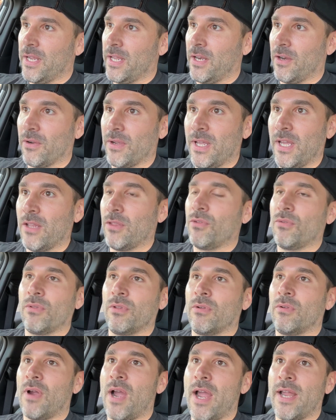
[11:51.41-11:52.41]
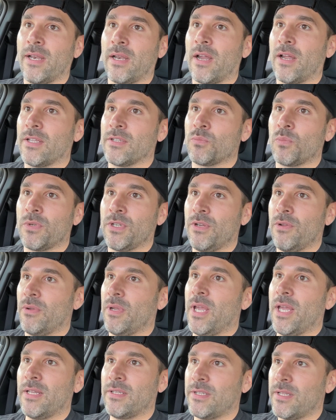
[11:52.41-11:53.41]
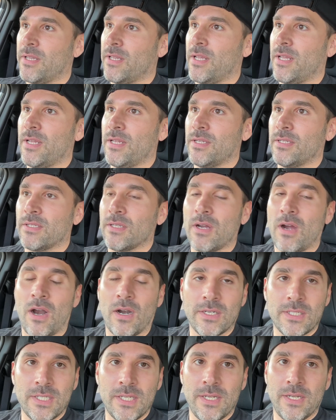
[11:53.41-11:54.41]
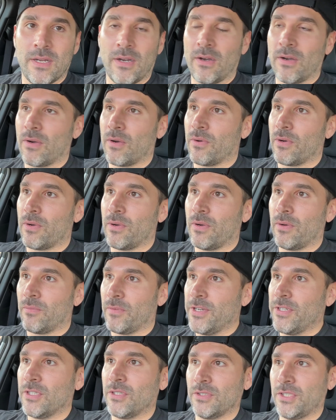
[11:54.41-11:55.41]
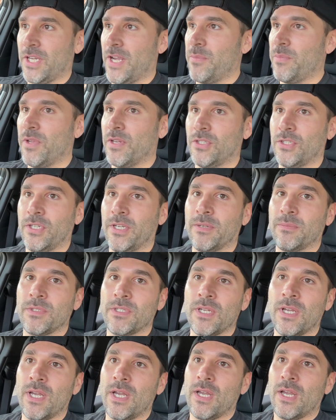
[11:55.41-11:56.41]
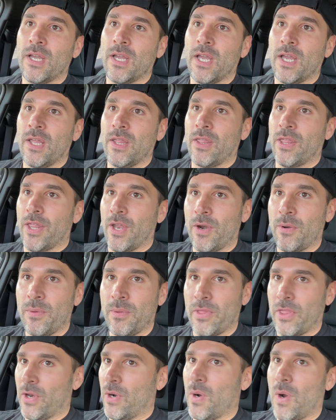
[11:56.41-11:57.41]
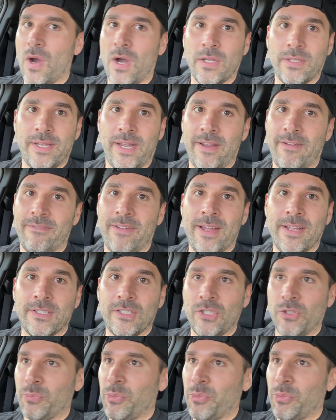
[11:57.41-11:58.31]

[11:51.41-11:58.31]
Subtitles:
you know, get through the grind, because when you get to these RC or regional championships, they're all day events.